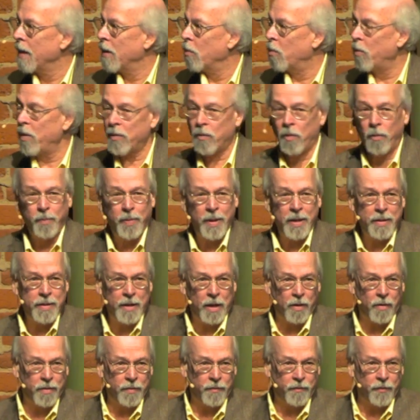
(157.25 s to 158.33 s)
We will be
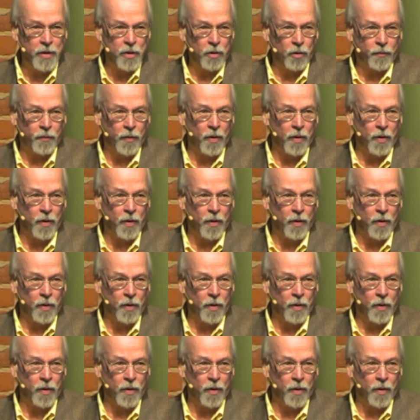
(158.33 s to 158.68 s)
there in the field